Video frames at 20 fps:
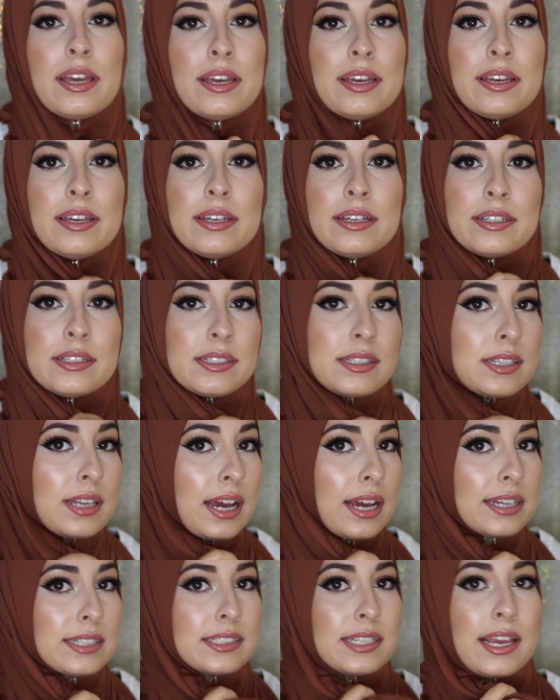is
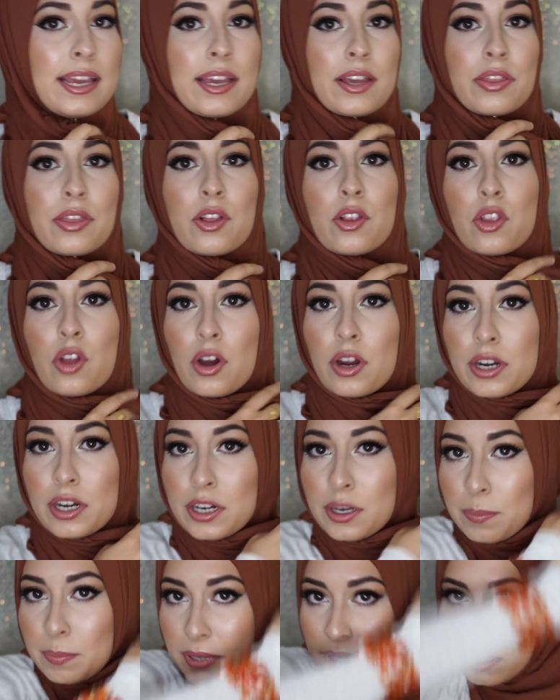I take the
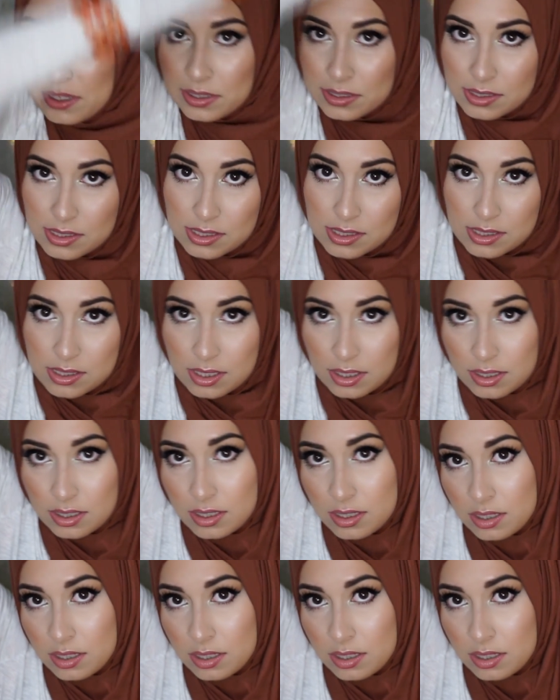longer piece